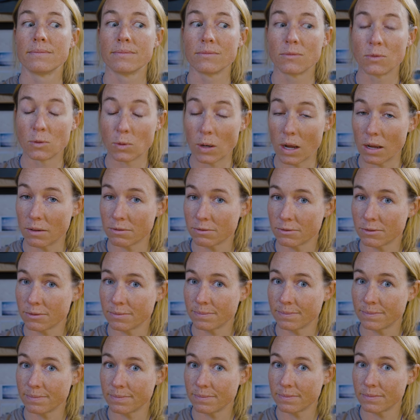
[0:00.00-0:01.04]
Rough,
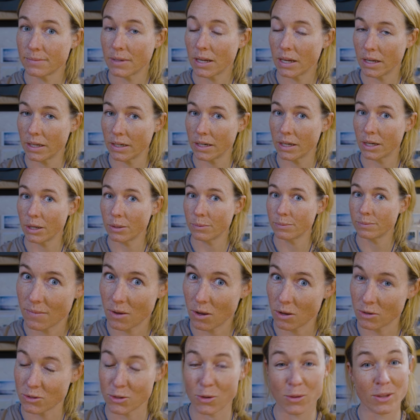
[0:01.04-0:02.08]
I know.
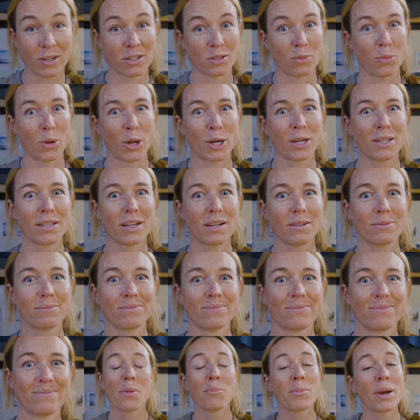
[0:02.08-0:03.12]
Also, there's a pun in there.
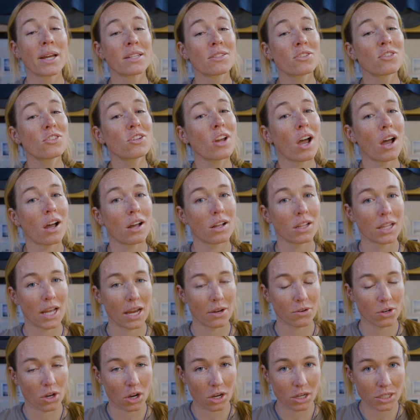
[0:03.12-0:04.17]
Pets are not
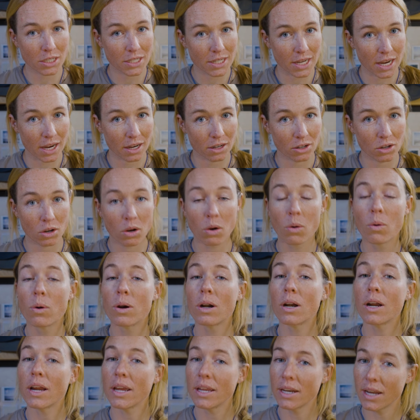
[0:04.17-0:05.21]
allowed on deck
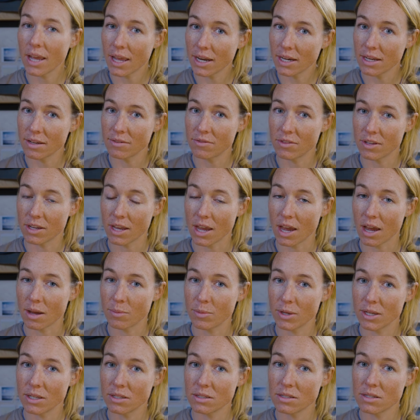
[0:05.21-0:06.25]
or in any of the
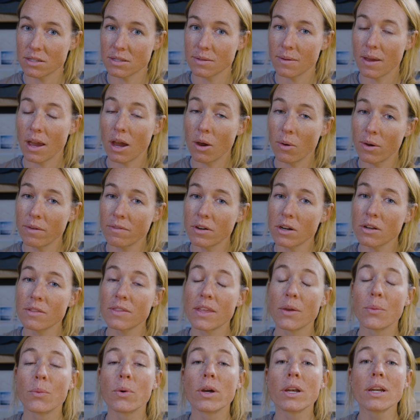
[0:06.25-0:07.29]
cabins. However,
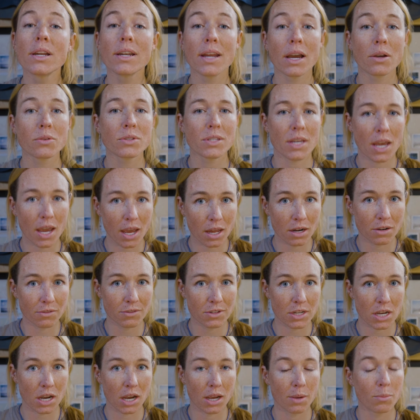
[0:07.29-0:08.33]
they would announce ahead of
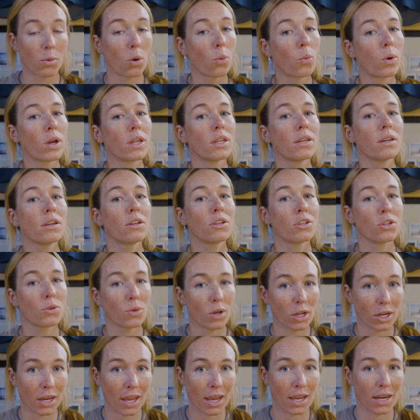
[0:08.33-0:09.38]
time when you
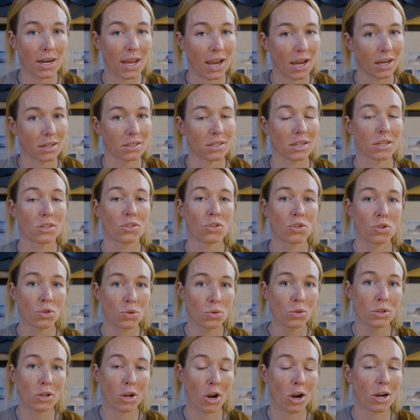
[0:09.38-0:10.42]
could gain access to
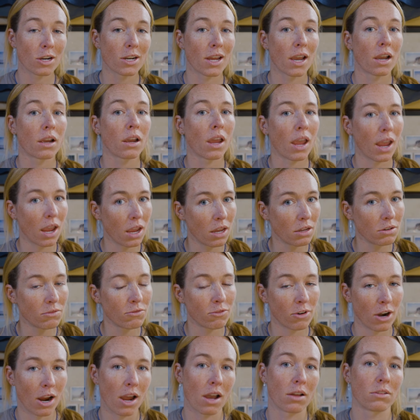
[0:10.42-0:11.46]
the car deck and
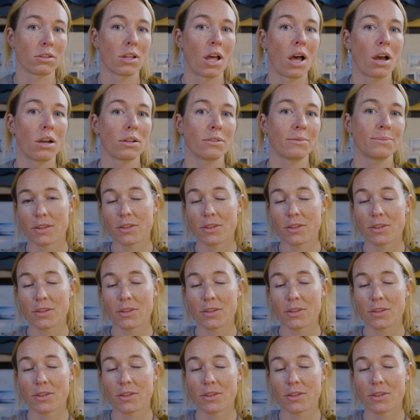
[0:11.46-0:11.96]
for how long.